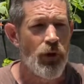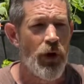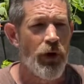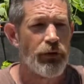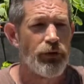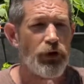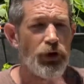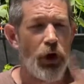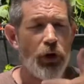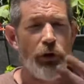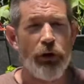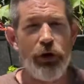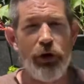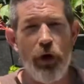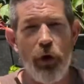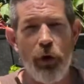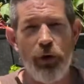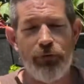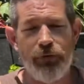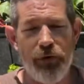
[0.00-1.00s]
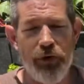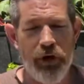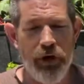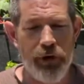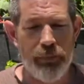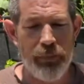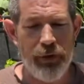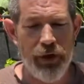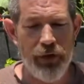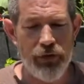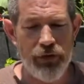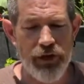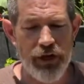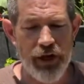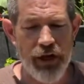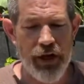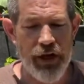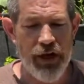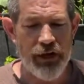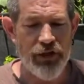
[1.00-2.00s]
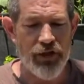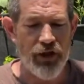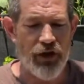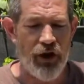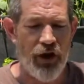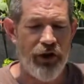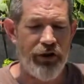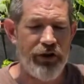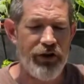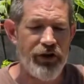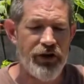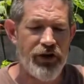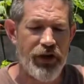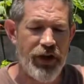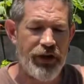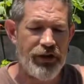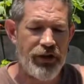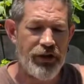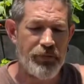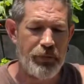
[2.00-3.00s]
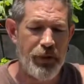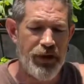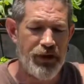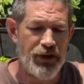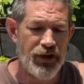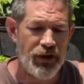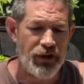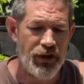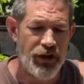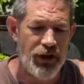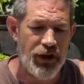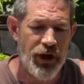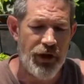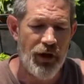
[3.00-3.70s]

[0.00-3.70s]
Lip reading: So, you know, if you're going to be using it as a garnish, I just basically